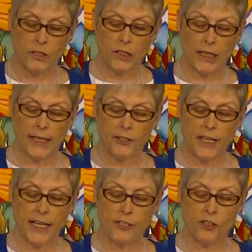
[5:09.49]
The letter
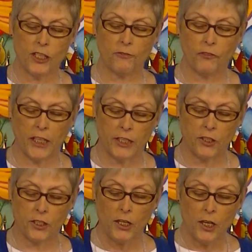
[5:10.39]
he had just
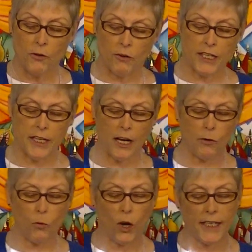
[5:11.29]
finished, written
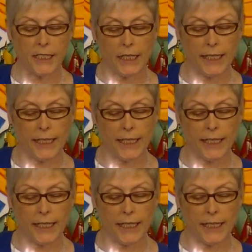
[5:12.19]
on white